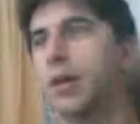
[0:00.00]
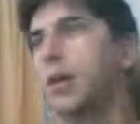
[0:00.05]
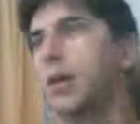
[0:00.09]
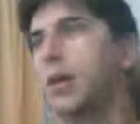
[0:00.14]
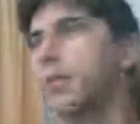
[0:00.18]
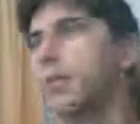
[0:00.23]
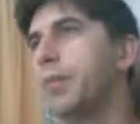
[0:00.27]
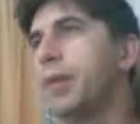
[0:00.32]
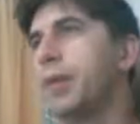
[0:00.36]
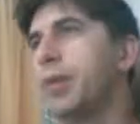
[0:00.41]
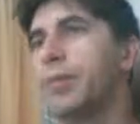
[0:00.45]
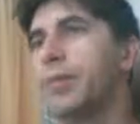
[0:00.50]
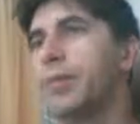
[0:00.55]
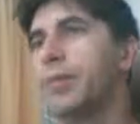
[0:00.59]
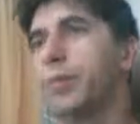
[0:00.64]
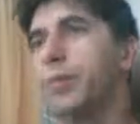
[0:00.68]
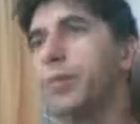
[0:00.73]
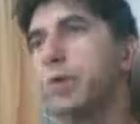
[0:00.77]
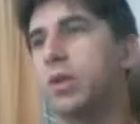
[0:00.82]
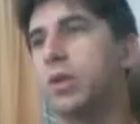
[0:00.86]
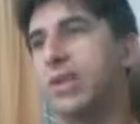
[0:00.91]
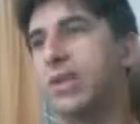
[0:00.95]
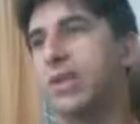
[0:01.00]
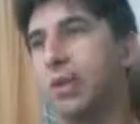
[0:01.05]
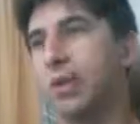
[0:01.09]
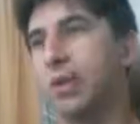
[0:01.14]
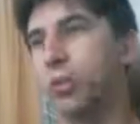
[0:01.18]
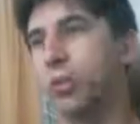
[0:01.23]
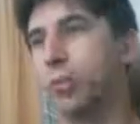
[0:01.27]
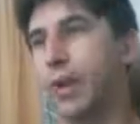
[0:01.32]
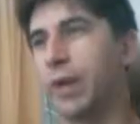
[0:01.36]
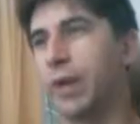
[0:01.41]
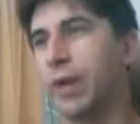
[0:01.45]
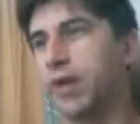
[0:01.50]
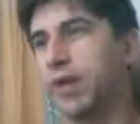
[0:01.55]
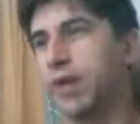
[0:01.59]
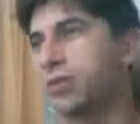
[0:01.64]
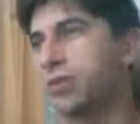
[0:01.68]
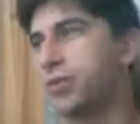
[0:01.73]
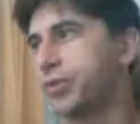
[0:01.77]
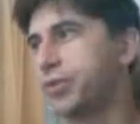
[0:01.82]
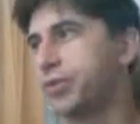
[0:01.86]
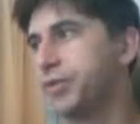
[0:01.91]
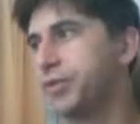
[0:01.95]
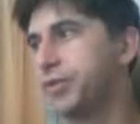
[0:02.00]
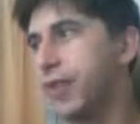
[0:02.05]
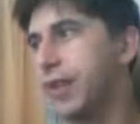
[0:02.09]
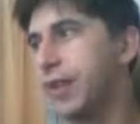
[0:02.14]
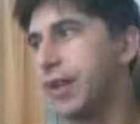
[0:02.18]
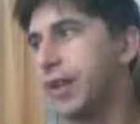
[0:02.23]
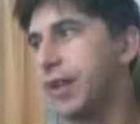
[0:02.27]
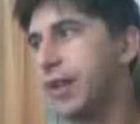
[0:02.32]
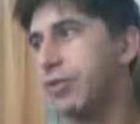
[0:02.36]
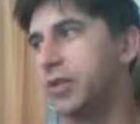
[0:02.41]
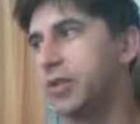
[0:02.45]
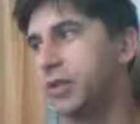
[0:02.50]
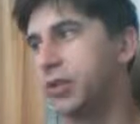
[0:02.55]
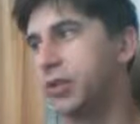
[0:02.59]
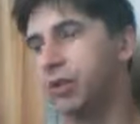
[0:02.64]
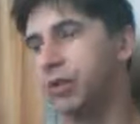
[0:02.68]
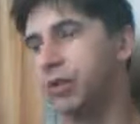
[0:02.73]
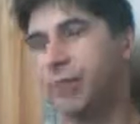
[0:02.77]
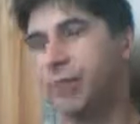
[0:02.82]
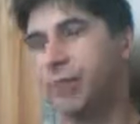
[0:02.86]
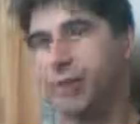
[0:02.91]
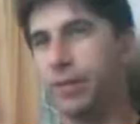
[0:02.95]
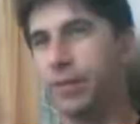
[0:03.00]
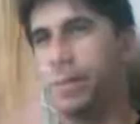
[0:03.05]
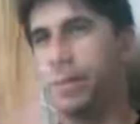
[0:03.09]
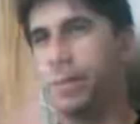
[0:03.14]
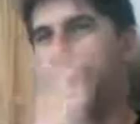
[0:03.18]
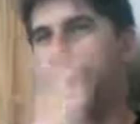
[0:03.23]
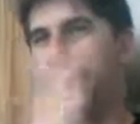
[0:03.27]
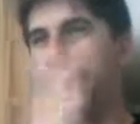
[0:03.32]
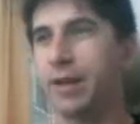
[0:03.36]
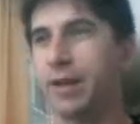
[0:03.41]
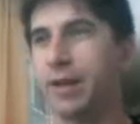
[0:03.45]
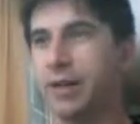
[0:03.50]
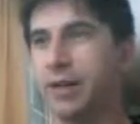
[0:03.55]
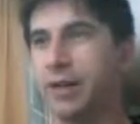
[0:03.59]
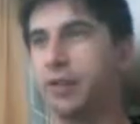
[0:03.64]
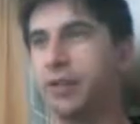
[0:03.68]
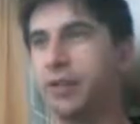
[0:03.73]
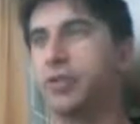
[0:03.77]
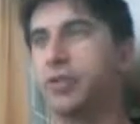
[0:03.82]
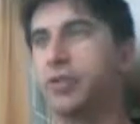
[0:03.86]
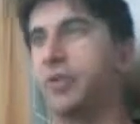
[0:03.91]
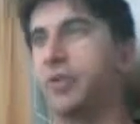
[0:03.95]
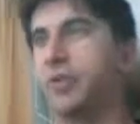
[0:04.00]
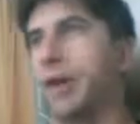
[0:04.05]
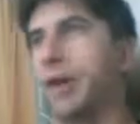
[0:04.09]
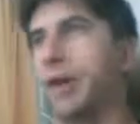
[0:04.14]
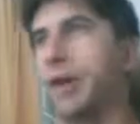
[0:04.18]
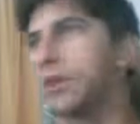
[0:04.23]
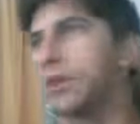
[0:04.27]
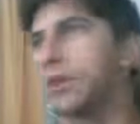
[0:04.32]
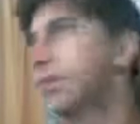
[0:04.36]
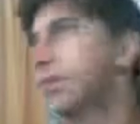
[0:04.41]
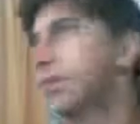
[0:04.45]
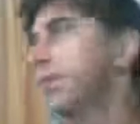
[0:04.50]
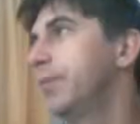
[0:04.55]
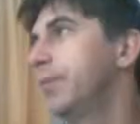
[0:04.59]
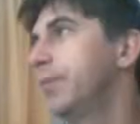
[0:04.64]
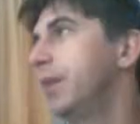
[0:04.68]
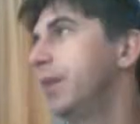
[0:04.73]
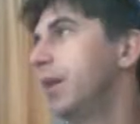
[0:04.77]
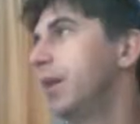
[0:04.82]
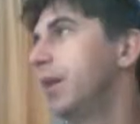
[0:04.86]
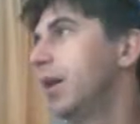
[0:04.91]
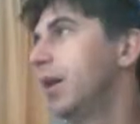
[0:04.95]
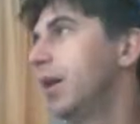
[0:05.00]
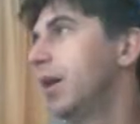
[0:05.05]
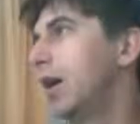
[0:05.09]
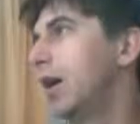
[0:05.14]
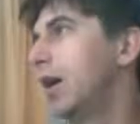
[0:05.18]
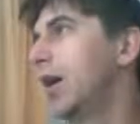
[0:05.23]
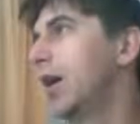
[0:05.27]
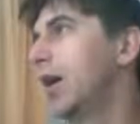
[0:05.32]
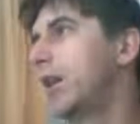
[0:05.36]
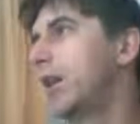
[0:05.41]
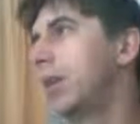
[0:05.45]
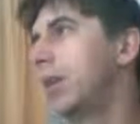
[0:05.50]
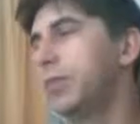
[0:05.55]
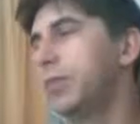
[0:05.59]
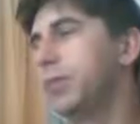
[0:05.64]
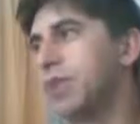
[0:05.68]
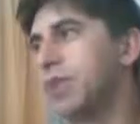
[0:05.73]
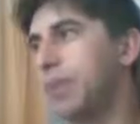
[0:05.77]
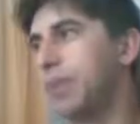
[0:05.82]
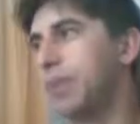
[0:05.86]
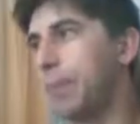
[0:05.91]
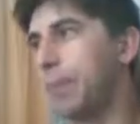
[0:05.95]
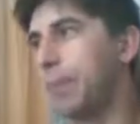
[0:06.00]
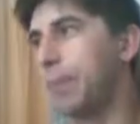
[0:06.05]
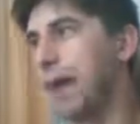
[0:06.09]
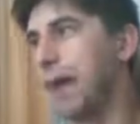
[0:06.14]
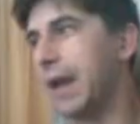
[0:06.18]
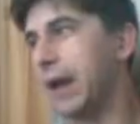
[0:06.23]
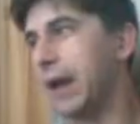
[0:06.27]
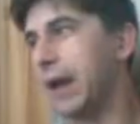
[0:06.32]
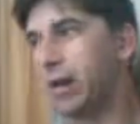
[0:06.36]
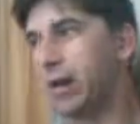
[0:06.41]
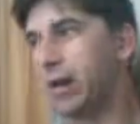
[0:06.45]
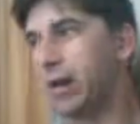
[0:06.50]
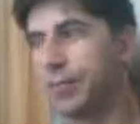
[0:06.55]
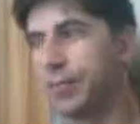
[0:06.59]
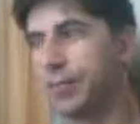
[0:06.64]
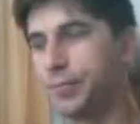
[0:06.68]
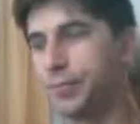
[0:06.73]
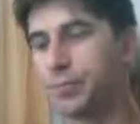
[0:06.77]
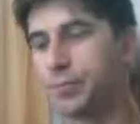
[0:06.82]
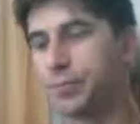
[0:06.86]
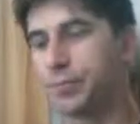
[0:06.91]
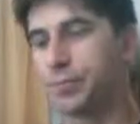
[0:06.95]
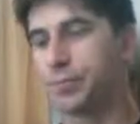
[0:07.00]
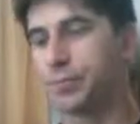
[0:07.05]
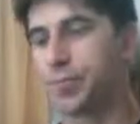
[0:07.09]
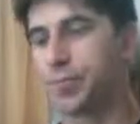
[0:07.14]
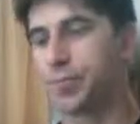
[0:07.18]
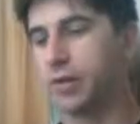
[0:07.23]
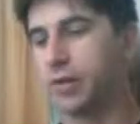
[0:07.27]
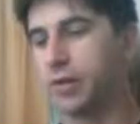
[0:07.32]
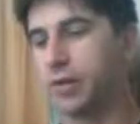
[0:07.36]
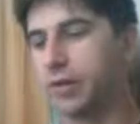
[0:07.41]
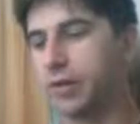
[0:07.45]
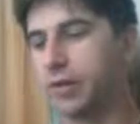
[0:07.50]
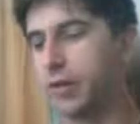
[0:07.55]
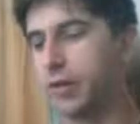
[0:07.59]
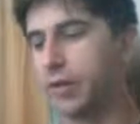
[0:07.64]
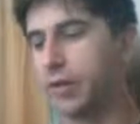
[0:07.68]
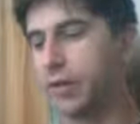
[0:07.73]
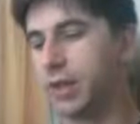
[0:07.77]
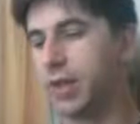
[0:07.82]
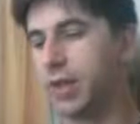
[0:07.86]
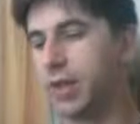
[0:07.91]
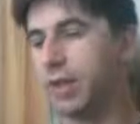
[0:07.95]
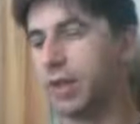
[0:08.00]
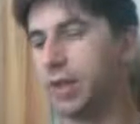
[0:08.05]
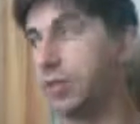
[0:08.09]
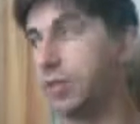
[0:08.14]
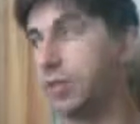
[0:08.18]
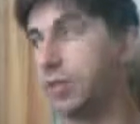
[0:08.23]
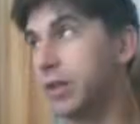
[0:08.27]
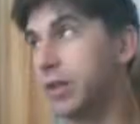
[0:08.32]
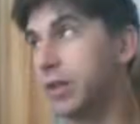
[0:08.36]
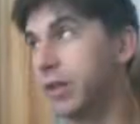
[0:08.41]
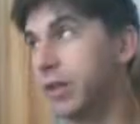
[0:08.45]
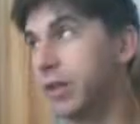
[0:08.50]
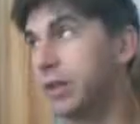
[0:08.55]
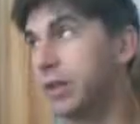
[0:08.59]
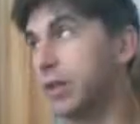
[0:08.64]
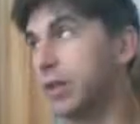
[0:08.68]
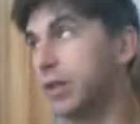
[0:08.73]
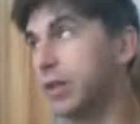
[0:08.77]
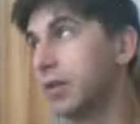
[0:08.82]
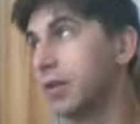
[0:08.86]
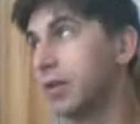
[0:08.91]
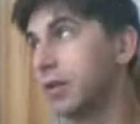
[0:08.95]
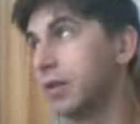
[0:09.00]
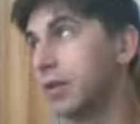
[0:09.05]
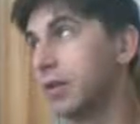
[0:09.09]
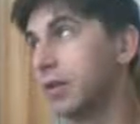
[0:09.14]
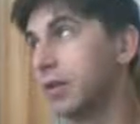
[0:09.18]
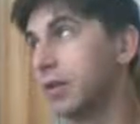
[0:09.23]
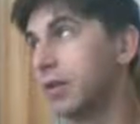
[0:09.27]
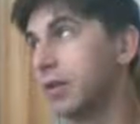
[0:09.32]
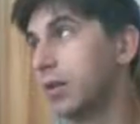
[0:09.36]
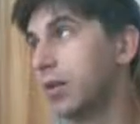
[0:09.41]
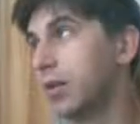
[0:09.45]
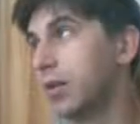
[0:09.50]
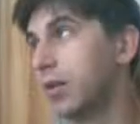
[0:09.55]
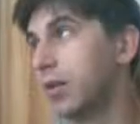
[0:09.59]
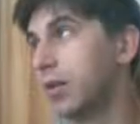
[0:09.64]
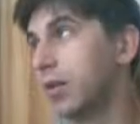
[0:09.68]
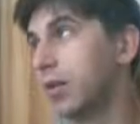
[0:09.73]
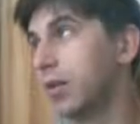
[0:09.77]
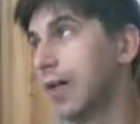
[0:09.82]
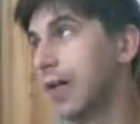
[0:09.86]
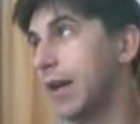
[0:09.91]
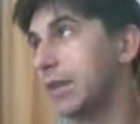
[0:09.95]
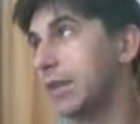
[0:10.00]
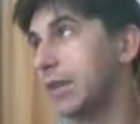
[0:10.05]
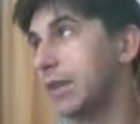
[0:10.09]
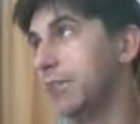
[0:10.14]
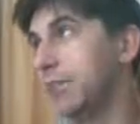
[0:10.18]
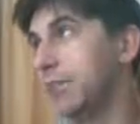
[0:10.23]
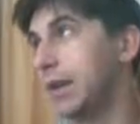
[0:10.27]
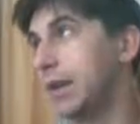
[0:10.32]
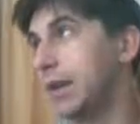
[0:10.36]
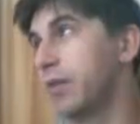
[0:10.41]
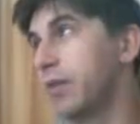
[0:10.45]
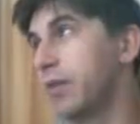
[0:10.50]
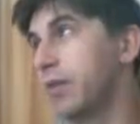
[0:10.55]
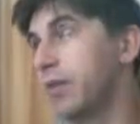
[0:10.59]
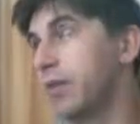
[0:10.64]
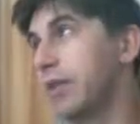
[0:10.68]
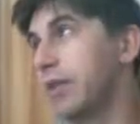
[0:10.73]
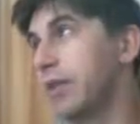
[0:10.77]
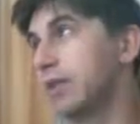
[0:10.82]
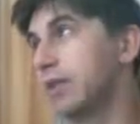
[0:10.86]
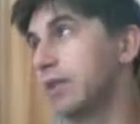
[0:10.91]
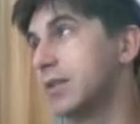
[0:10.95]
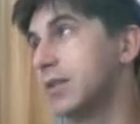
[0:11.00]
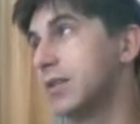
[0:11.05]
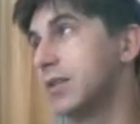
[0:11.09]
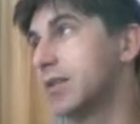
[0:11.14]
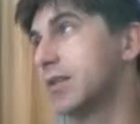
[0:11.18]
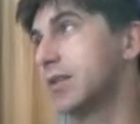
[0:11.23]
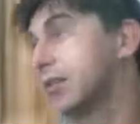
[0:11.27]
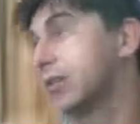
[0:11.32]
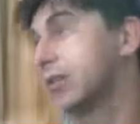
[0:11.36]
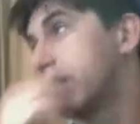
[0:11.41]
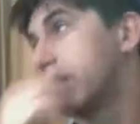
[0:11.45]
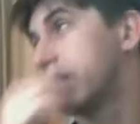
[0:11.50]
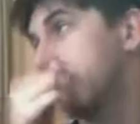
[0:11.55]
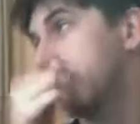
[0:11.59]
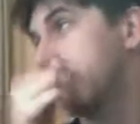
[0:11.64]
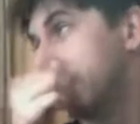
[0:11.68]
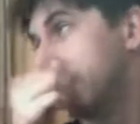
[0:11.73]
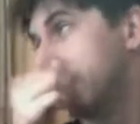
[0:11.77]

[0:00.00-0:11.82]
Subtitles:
Part of me wants a range, an integer minimum and an integer maximum. Almost like a pair. But I don't think Unity has a pair of ints in a struct.